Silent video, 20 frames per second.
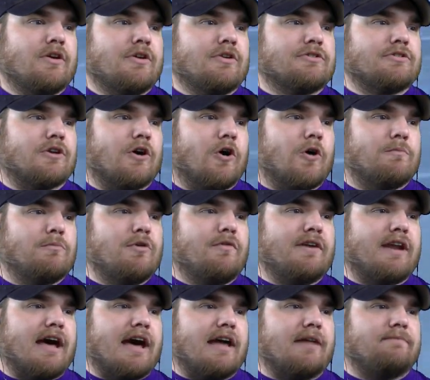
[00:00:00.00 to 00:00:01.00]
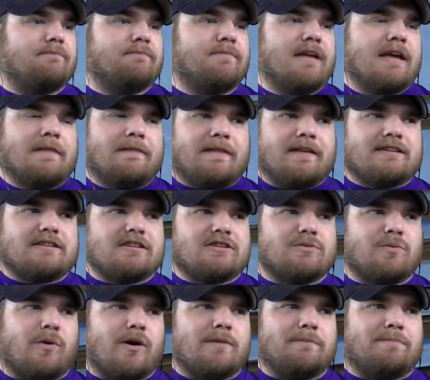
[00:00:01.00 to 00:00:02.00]
So moving on, this
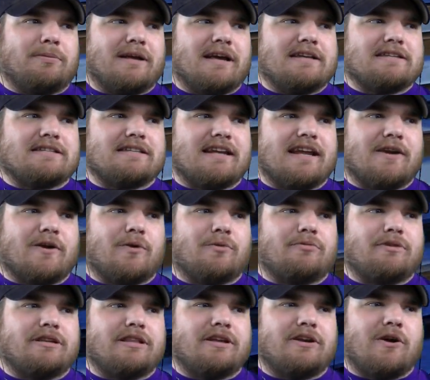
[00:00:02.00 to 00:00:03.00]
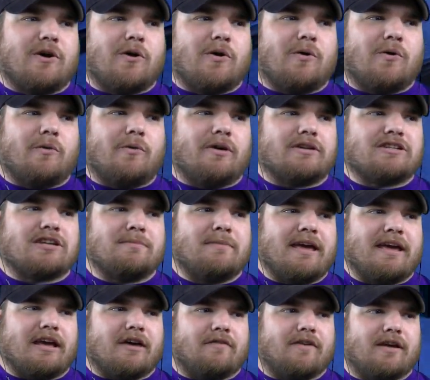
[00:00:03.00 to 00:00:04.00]
is one place that I don't really know what to
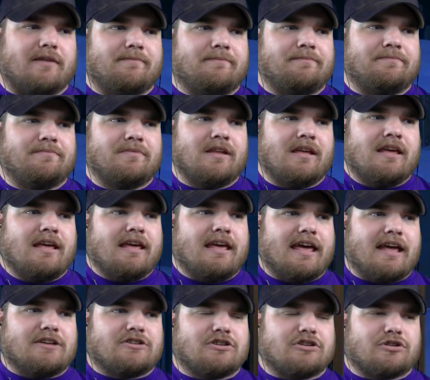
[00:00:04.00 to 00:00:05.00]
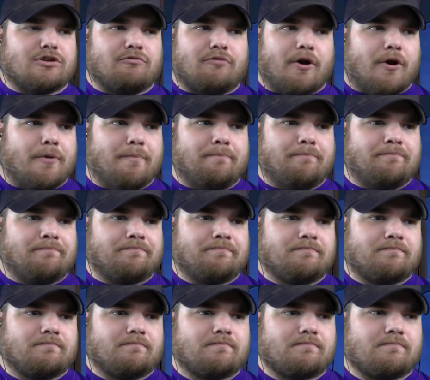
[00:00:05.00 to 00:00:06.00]
make of it. It's just a room,
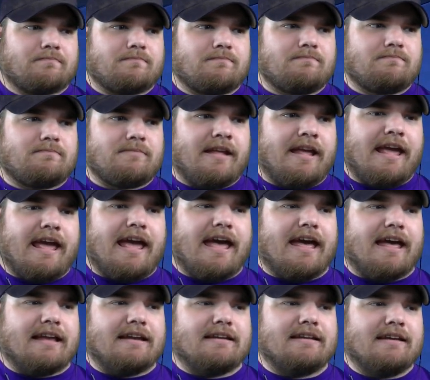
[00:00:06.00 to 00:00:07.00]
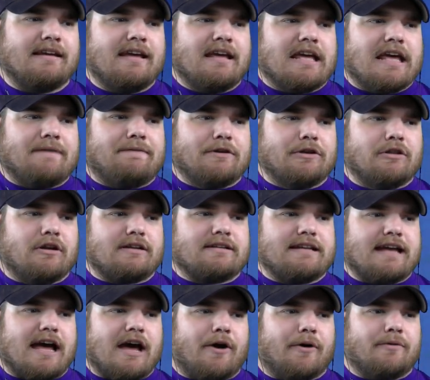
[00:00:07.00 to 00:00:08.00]
and if you look
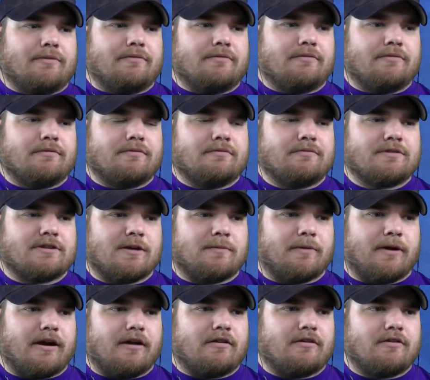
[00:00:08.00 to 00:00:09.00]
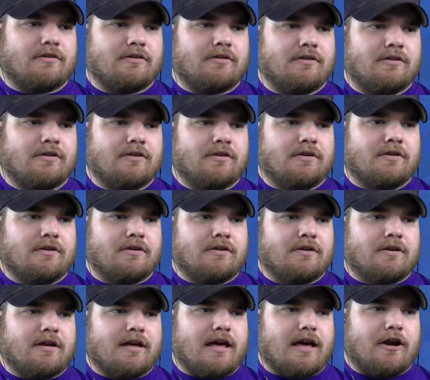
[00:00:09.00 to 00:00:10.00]
down somewhere,
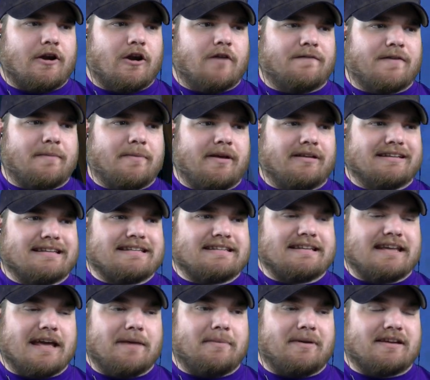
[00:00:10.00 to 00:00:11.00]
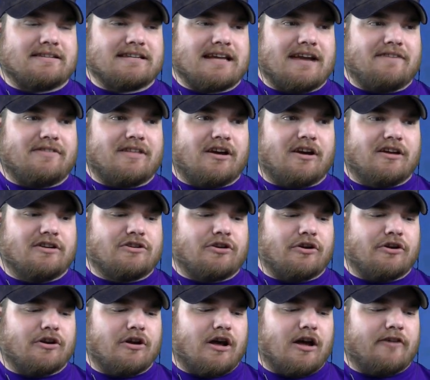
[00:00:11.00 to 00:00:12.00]
I don't know if I'll be able to see it because I have the HUD
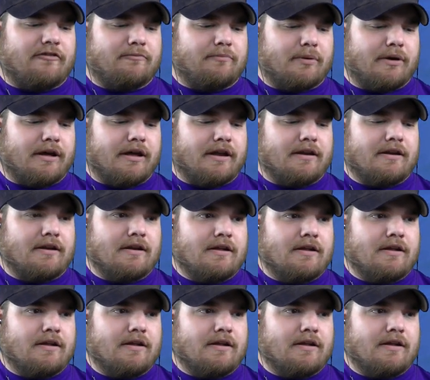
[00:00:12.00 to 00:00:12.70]
turned off, but